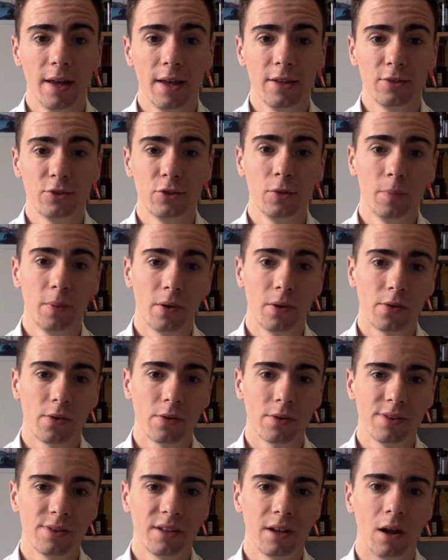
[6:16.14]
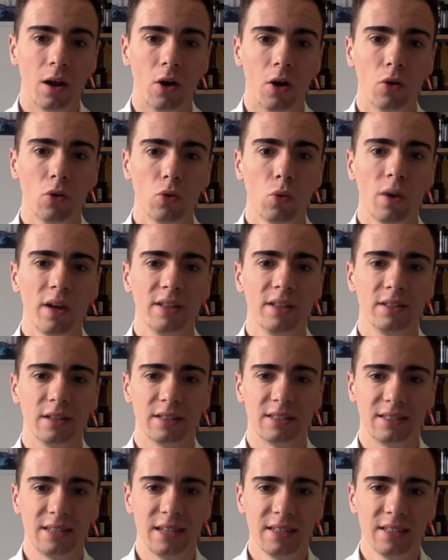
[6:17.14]
Superiors are always
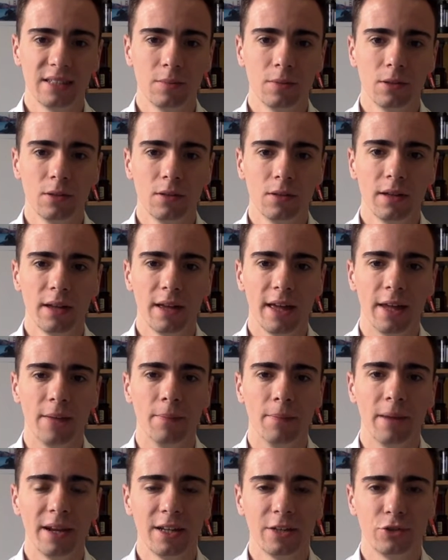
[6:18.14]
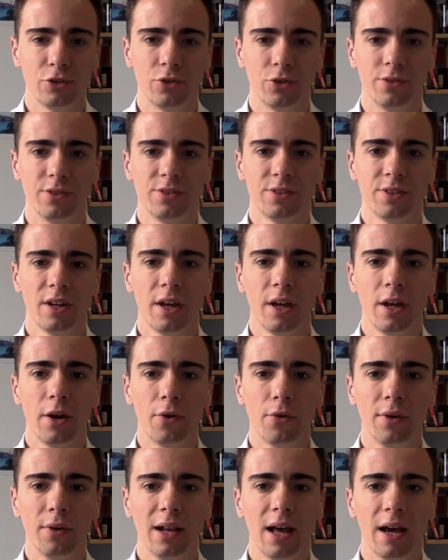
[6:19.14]
accessible, and managers
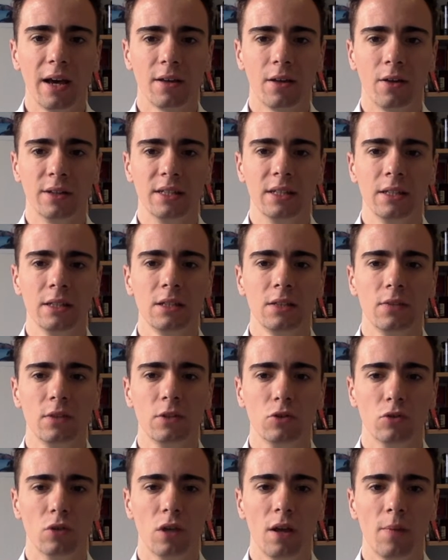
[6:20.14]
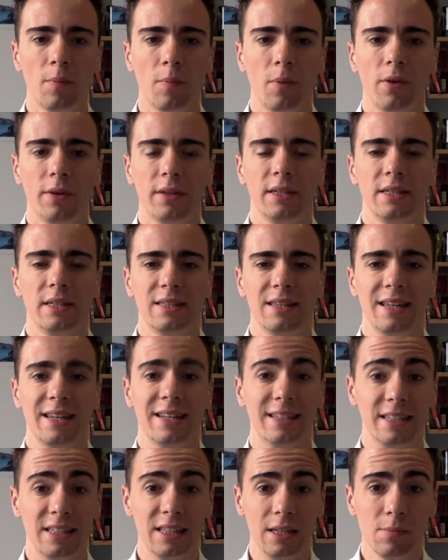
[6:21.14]
rely on individual employees
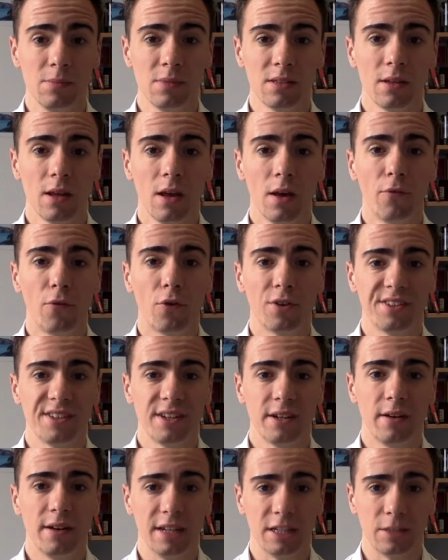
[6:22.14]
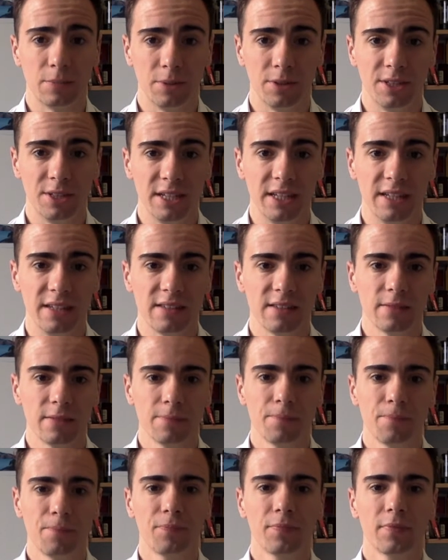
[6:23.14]
and teams for their expertise.
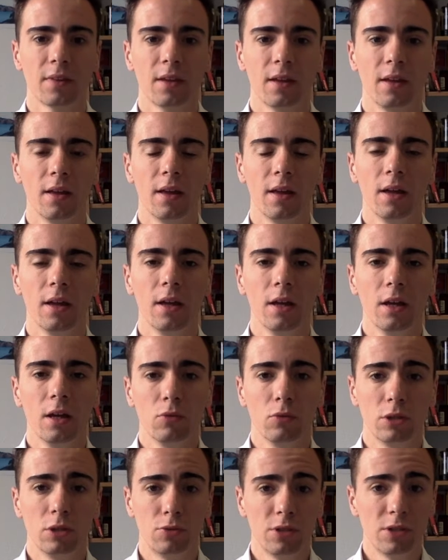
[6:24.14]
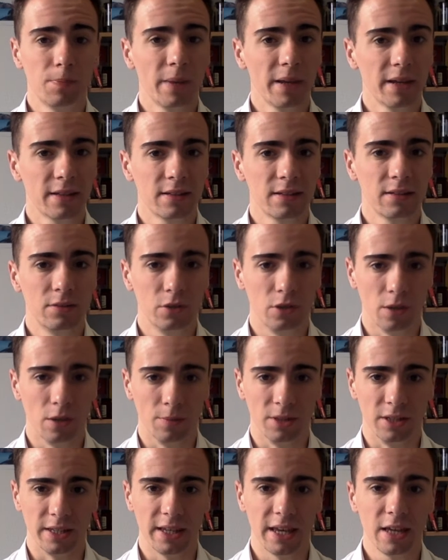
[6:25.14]
With respect to
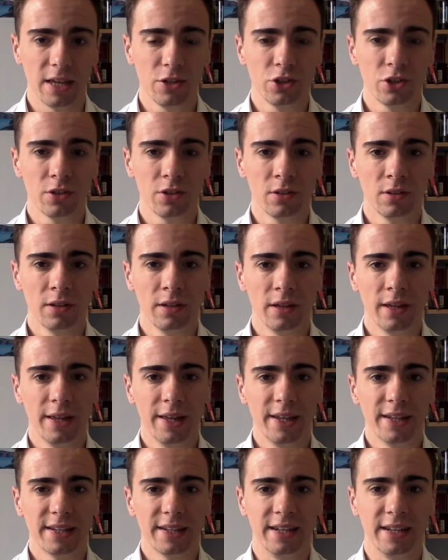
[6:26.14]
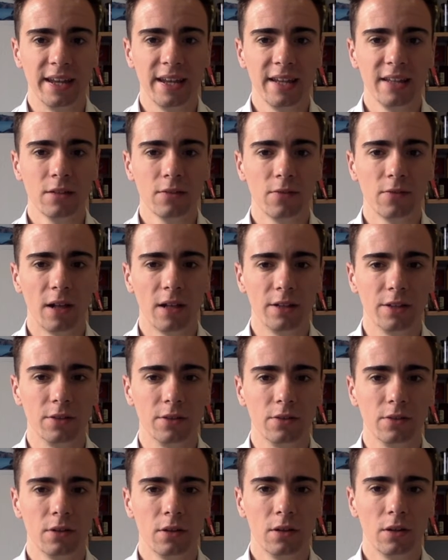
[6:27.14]
communication, Canadians
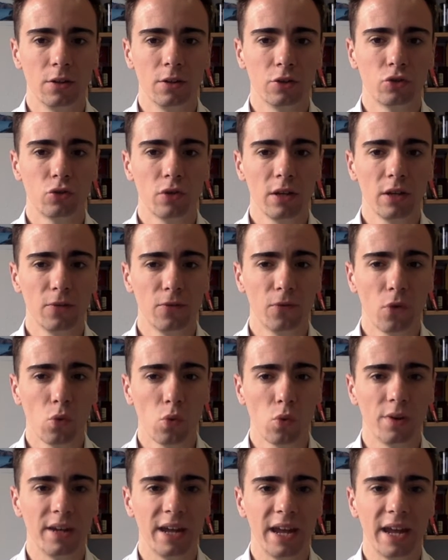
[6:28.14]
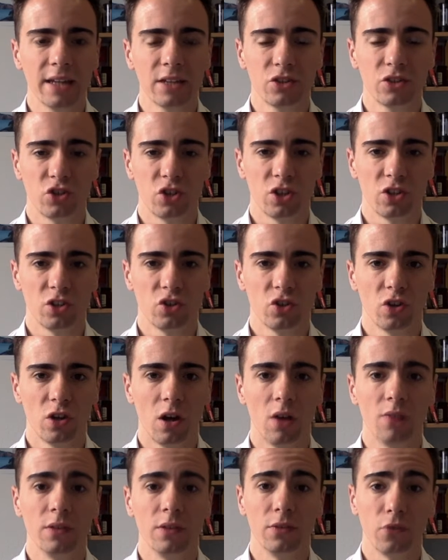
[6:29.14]
value a straightforward exchange
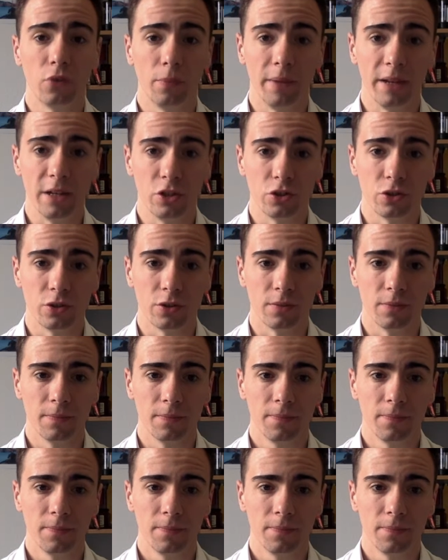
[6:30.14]
of information.